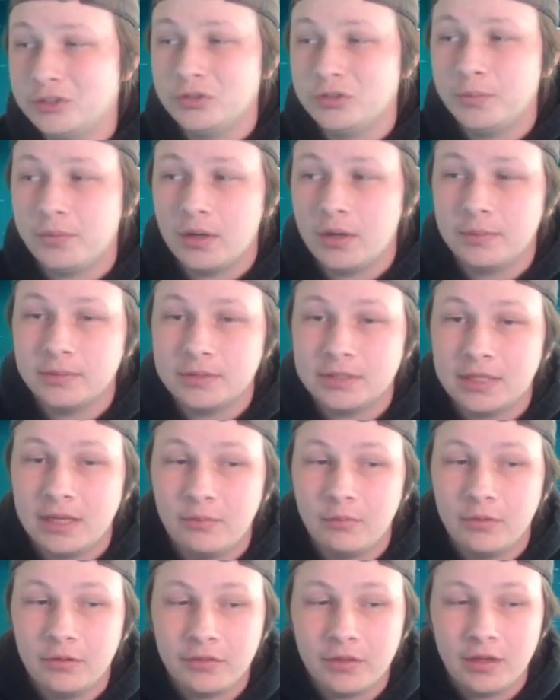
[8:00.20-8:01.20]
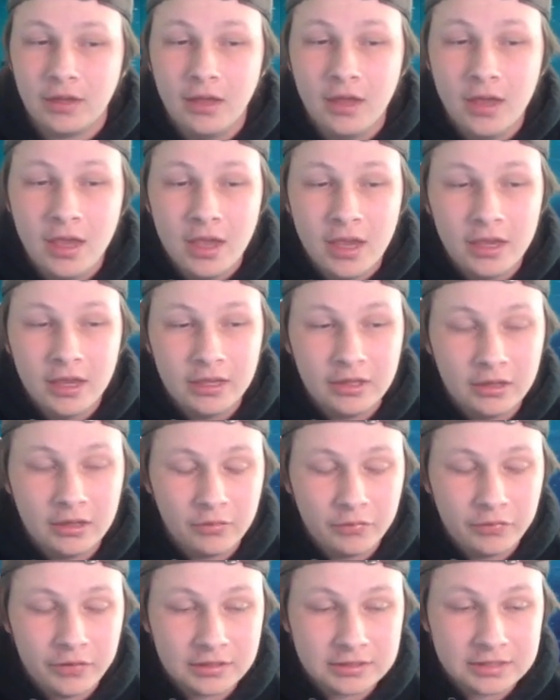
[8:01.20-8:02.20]
super upset with, uh, you know,
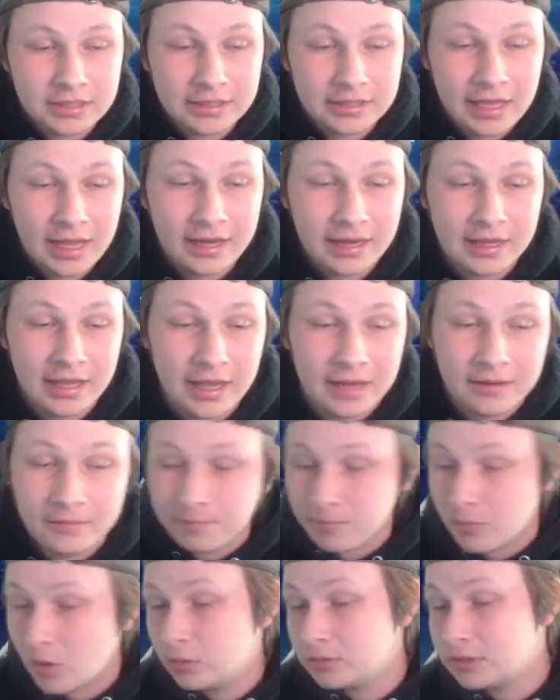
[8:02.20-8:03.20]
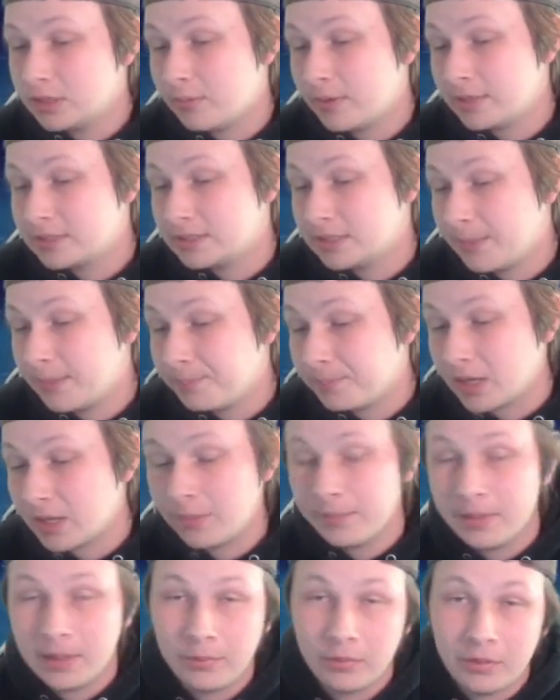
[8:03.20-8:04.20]
things like that. And again, once I rest up, I'll
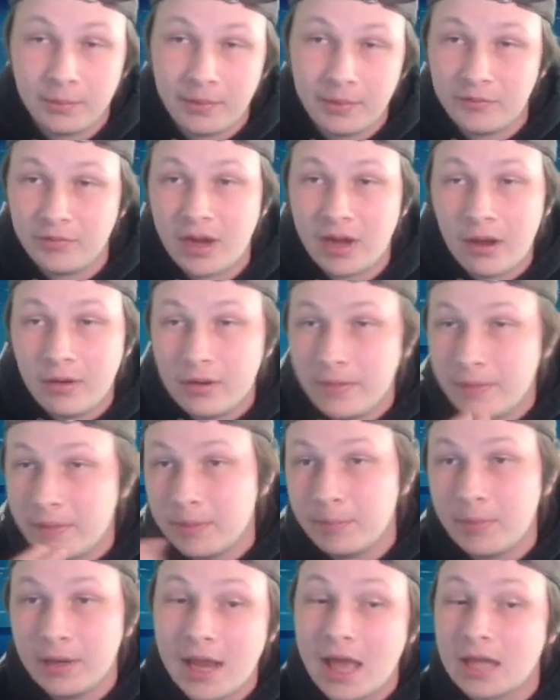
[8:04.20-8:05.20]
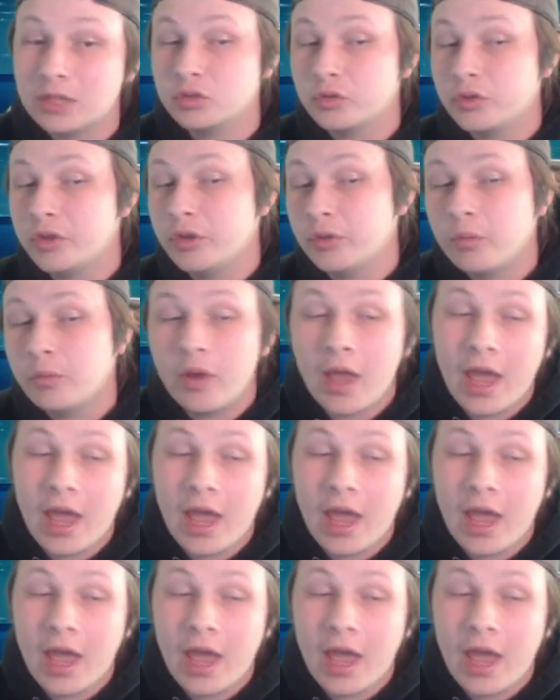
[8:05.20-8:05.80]
be able to pivot out, and then my natural cure will